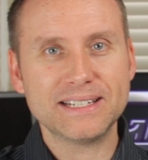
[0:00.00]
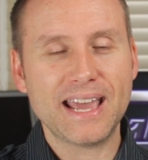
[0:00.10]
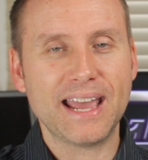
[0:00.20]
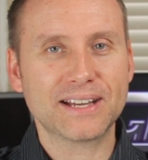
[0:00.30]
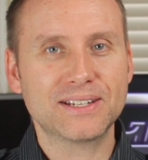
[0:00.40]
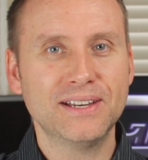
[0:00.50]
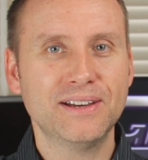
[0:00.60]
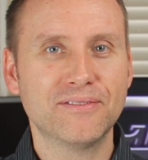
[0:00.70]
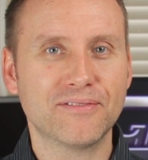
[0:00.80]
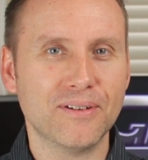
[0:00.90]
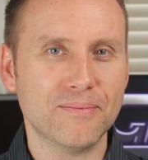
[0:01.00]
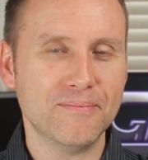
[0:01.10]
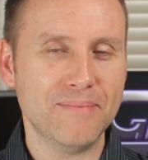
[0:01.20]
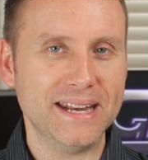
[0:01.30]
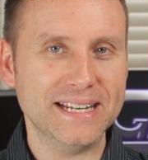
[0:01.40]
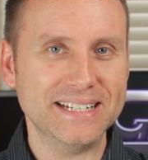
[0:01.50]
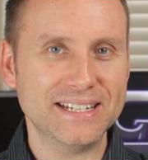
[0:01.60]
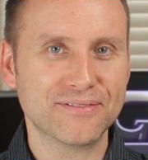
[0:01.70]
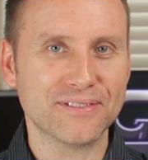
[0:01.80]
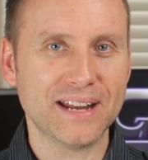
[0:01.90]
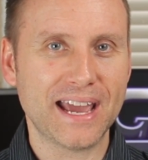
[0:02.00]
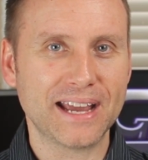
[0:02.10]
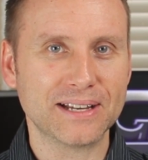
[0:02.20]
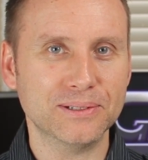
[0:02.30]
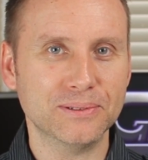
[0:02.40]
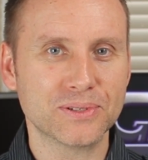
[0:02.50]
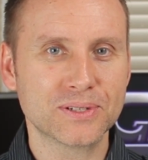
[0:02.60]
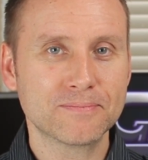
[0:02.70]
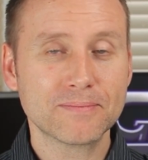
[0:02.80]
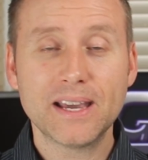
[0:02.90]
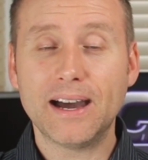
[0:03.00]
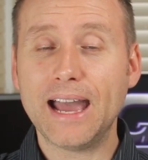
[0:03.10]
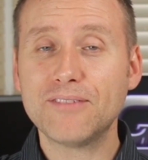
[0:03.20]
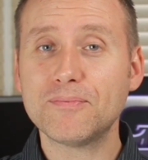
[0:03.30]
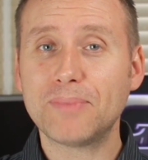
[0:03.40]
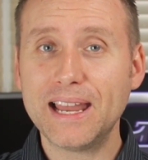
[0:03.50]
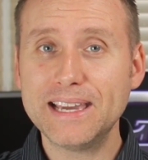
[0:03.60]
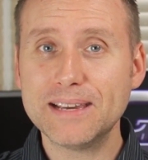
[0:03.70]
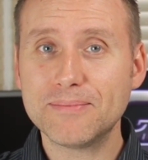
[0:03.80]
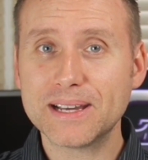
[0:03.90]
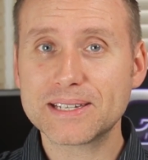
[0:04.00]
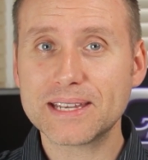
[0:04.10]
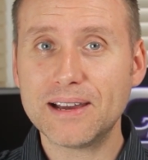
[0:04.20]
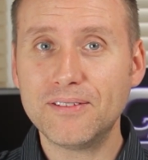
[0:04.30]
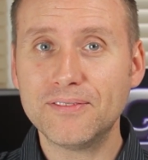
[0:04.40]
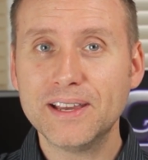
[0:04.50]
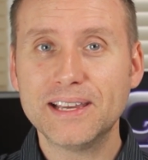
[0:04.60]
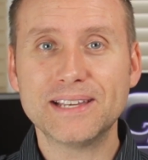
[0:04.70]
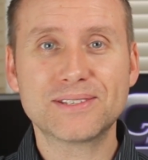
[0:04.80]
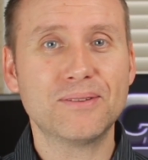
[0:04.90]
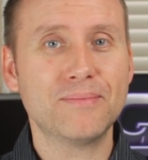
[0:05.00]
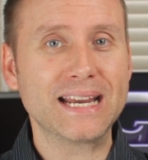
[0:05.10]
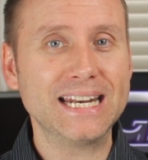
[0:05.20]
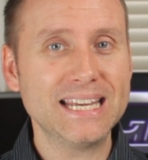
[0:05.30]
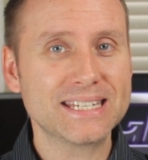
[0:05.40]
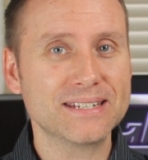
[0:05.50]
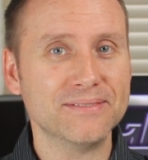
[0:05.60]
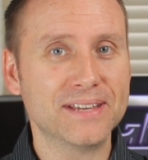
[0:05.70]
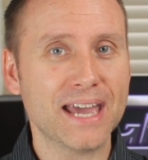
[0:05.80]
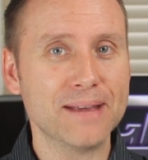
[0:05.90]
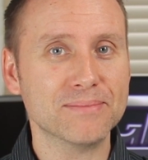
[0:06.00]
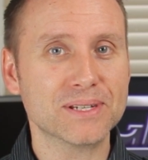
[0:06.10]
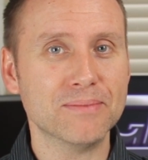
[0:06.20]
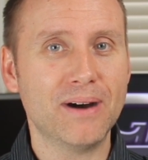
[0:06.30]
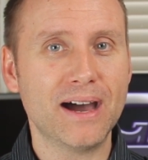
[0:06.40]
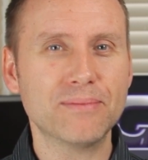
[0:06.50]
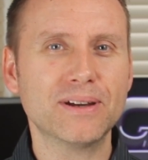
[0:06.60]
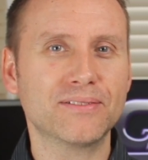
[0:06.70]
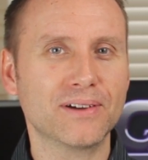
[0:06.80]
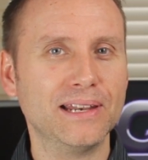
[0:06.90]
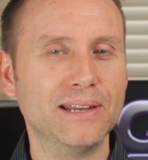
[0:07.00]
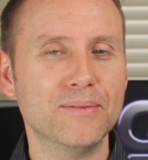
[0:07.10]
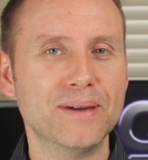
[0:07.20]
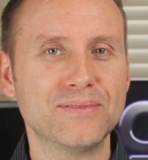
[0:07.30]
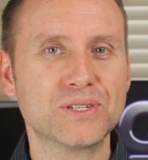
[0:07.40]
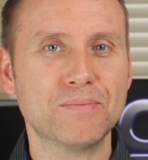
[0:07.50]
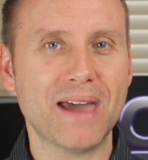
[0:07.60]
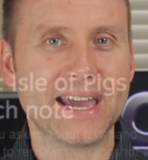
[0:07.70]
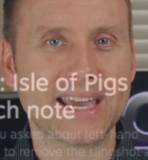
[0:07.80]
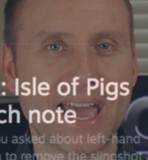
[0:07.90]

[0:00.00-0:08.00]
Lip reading: attacked from many different angles. I haven't played it myself. It's on my list of games to buy when I've got a little bit of spare